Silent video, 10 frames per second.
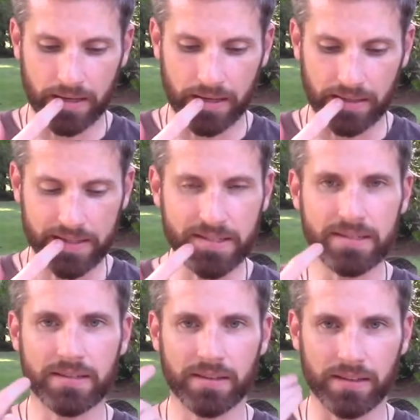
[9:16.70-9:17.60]

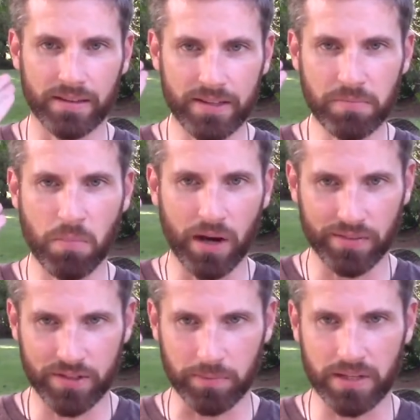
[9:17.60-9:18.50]
this month,
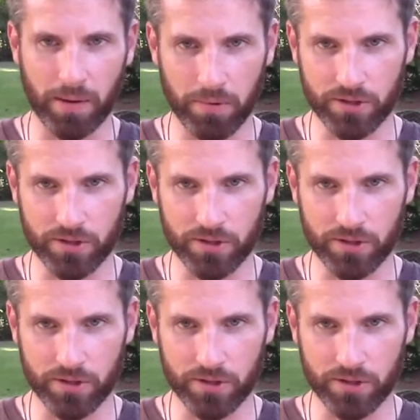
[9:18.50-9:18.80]
September,